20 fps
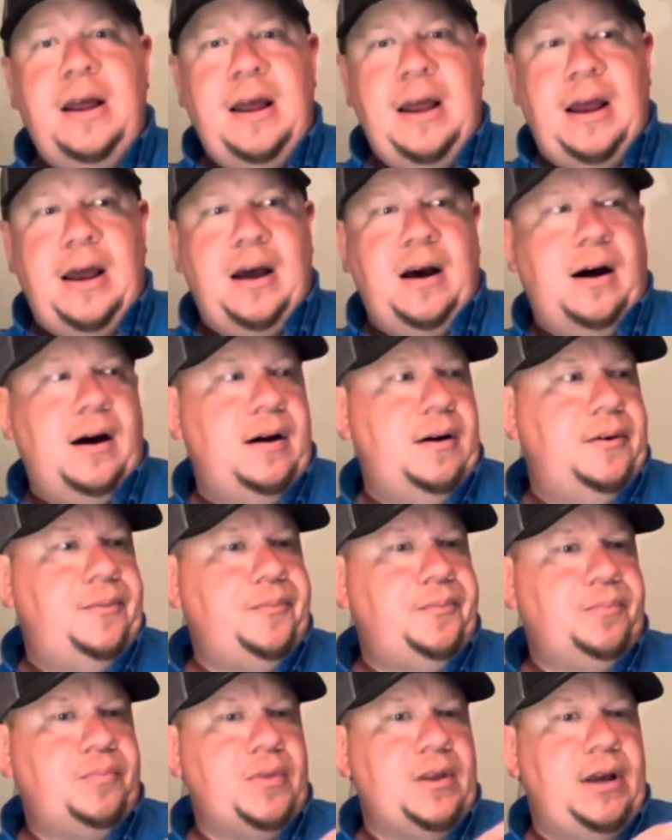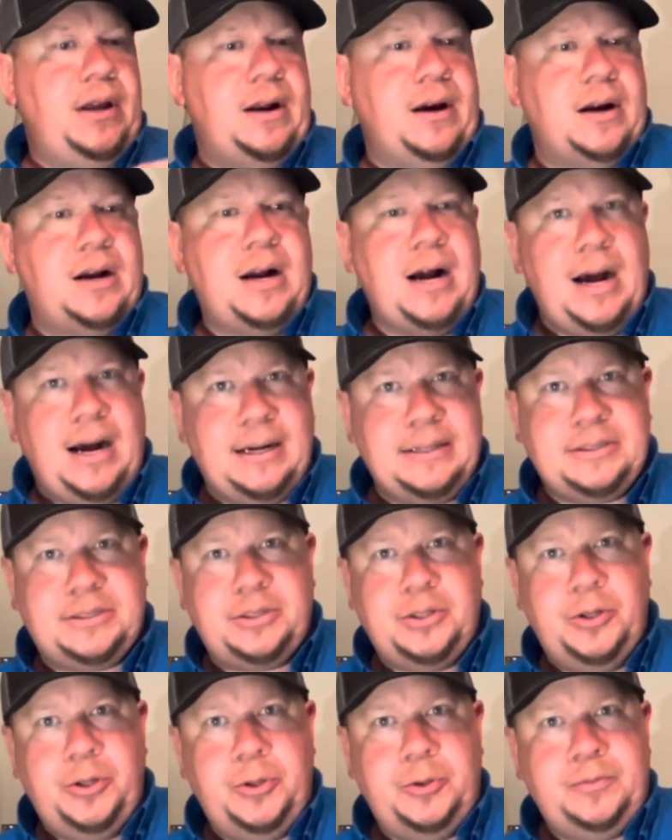an
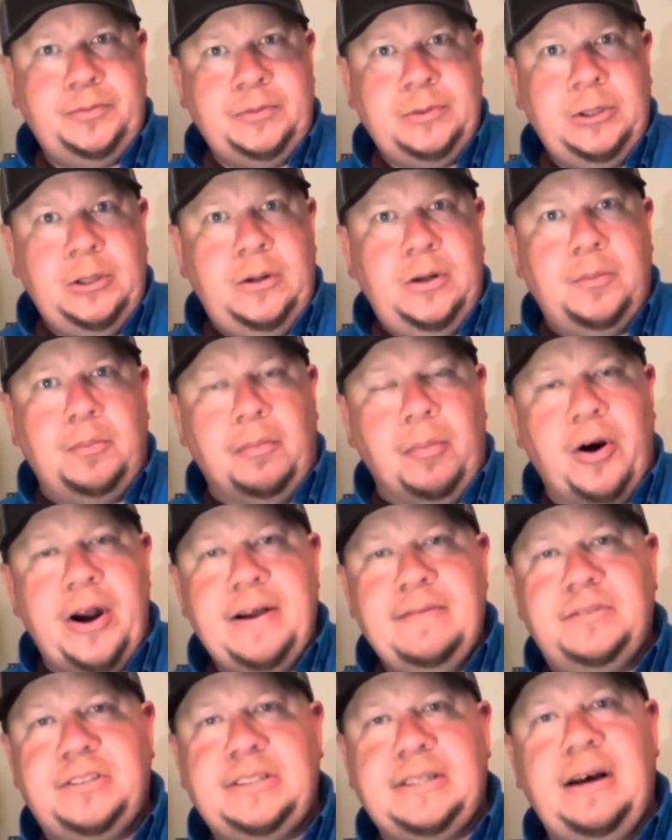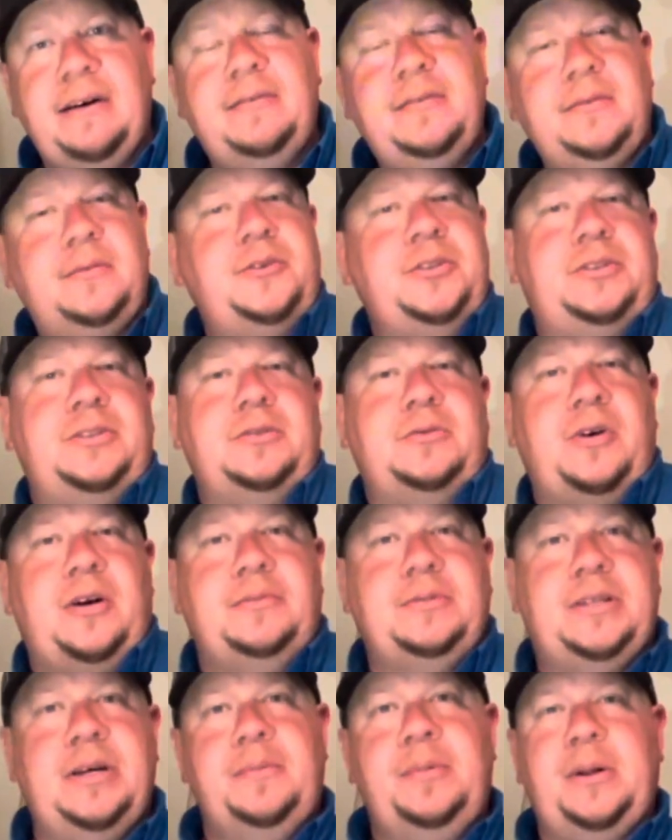Ocaso Brave 7, which is what I'm
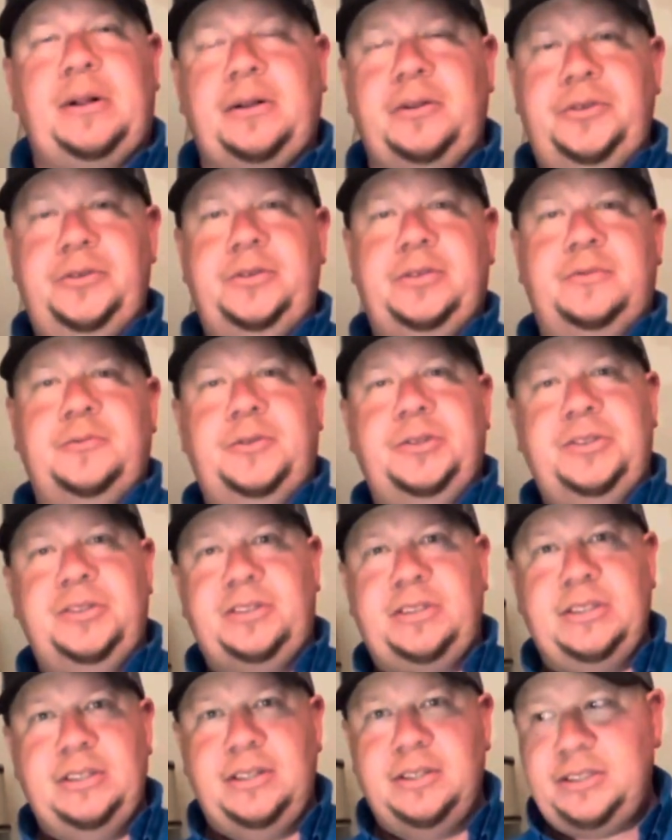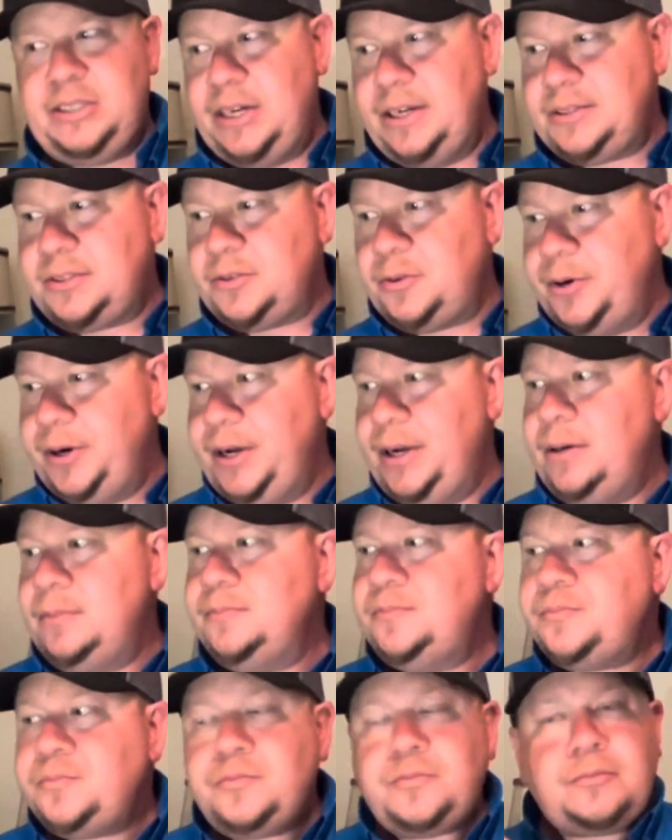typically using when you see the test rig
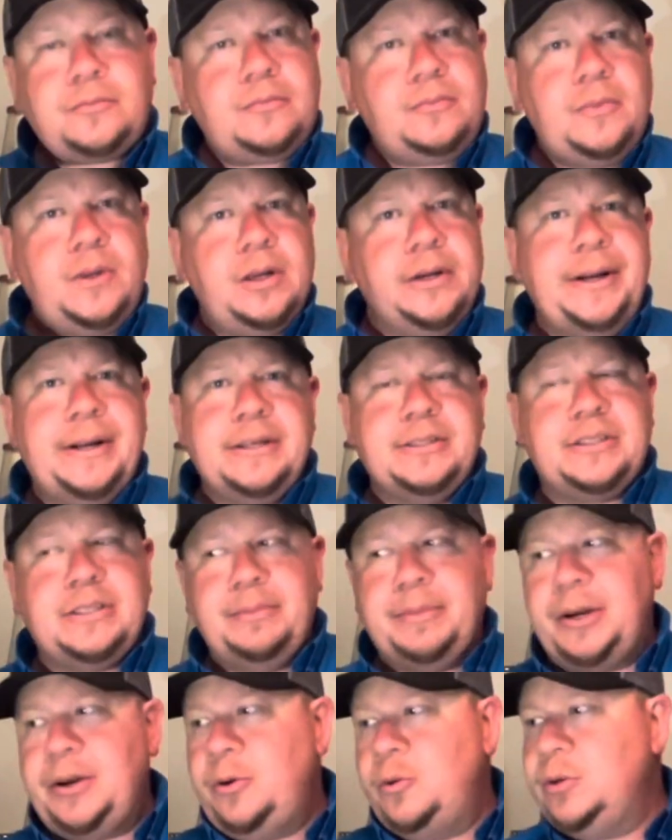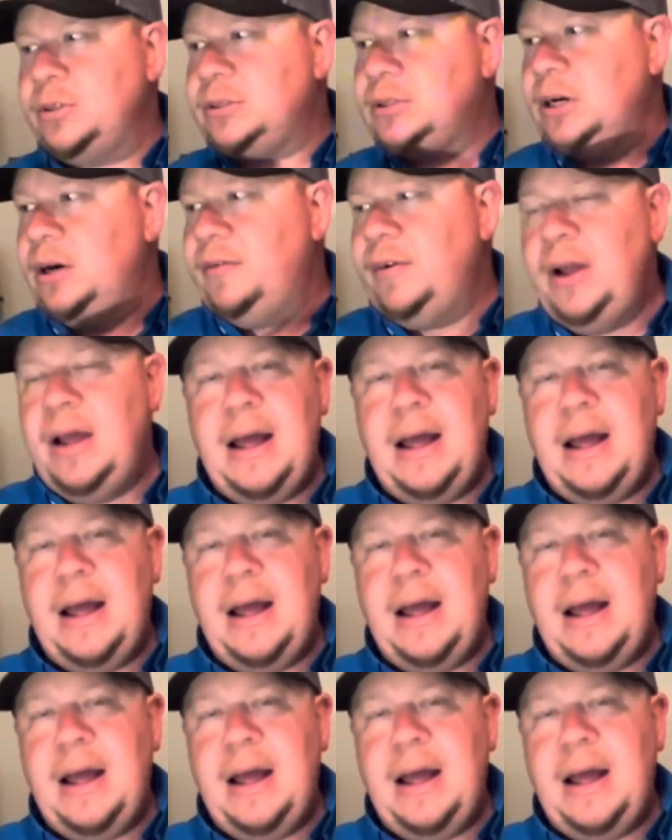and you see me doing stuff.